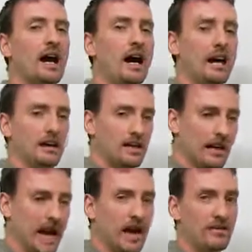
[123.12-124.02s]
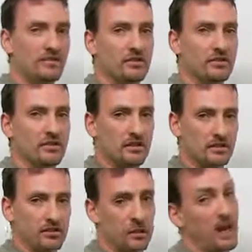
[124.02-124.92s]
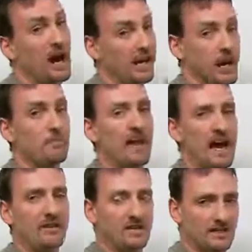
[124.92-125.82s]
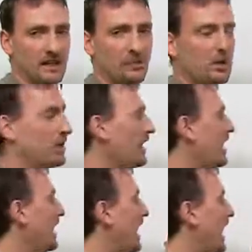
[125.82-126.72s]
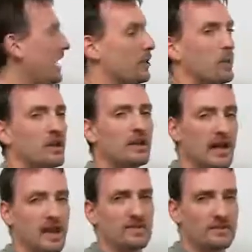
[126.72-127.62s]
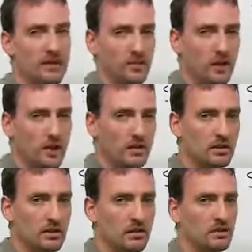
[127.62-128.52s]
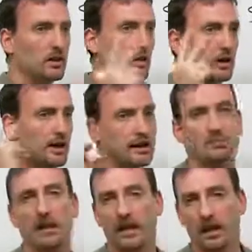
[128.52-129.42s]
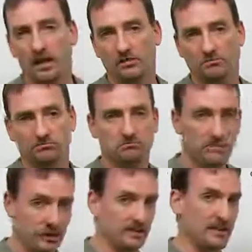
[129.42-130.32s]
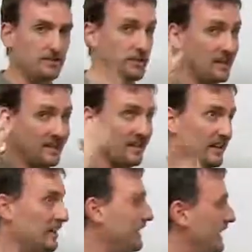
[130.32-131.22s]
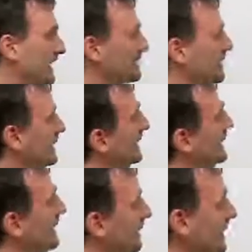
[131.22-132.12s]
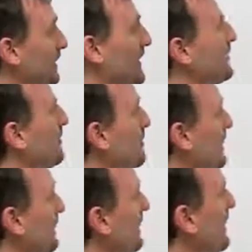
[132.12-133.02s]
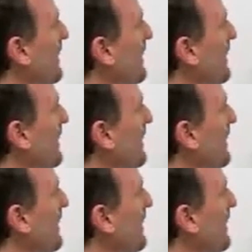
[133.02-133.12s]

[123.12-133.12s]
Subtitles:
I have, or I am having someone, I will have someone cut my hair. For example, I need a haircut actually, now that I think about it.